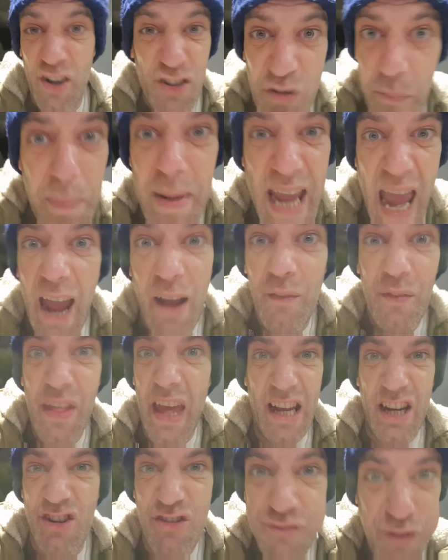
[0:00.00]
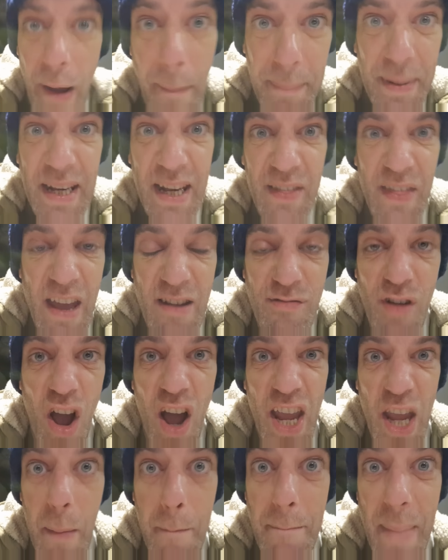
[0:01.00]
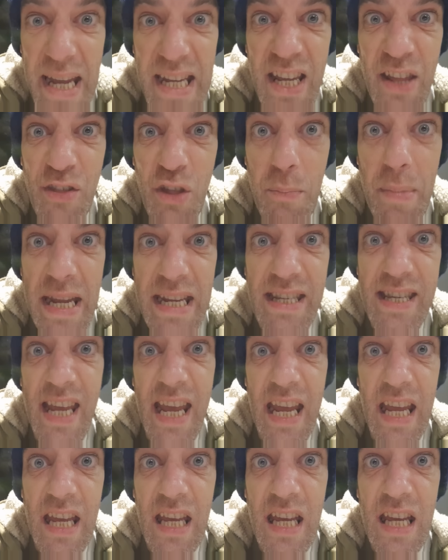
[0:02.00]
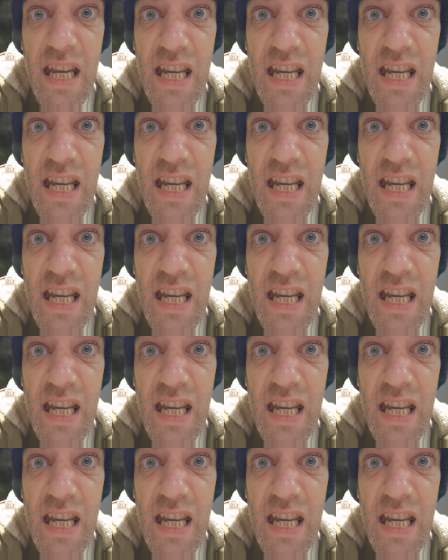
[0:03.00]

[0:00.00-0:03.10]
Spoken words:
I should be out there crapping in their eye and making them eat it.